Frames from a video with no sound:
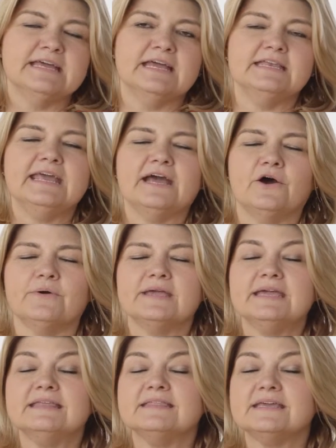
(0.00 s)
Now,
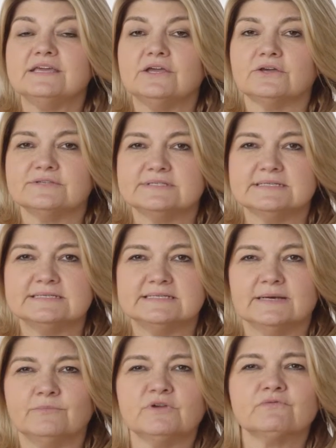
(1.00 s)
in the
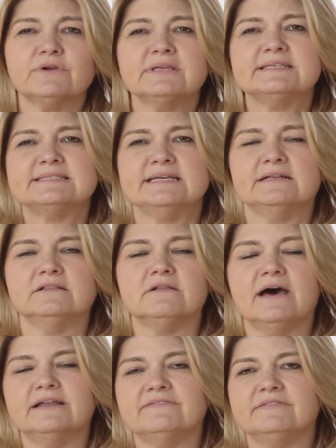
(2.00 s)
ecosystem, we've really seen a
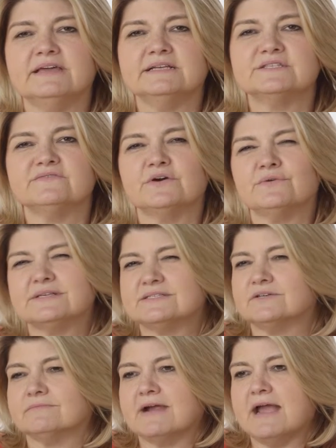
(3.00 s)
lot of things
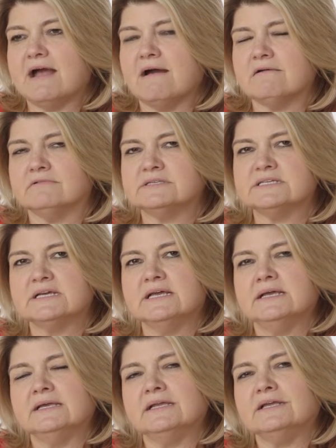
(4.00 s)
focused around,
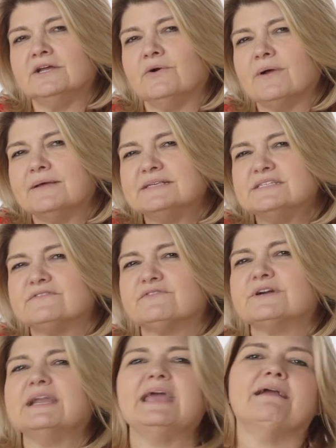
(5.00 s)

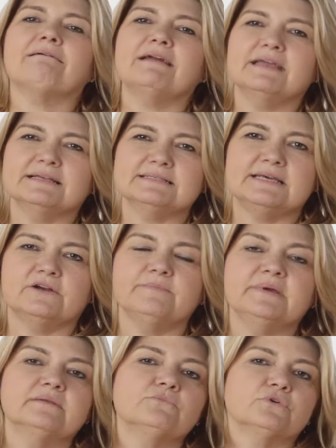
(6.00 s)
different areas that have
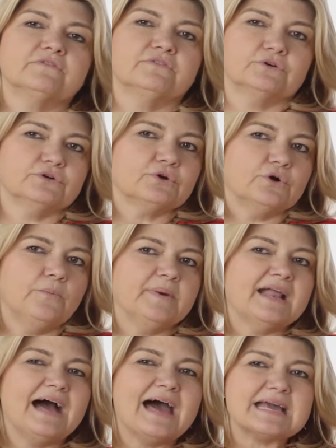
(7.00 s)
been more vertical.
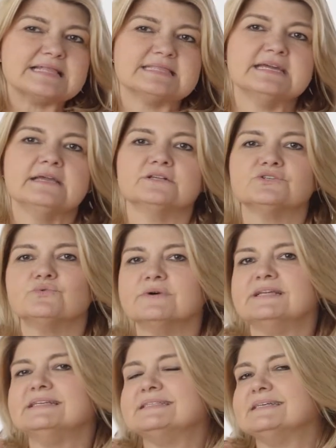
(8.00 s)
But I think in
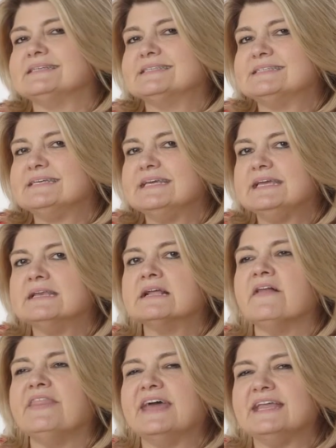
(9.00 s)

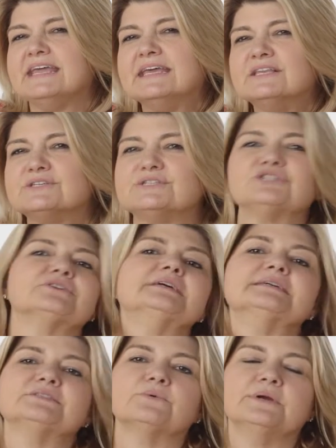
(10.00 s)
2016, that
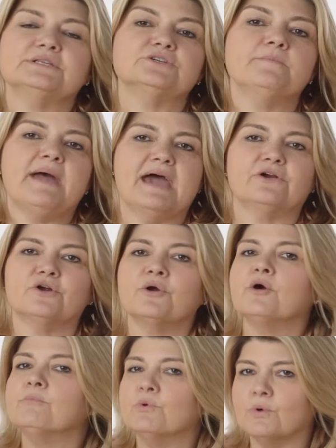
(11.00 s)
industry is going to matter
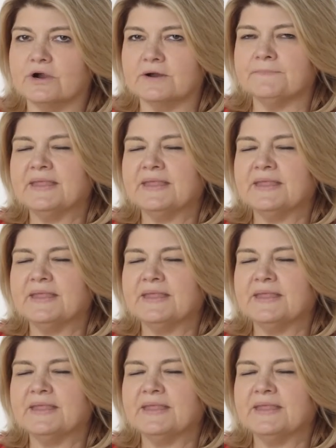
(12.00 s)
more.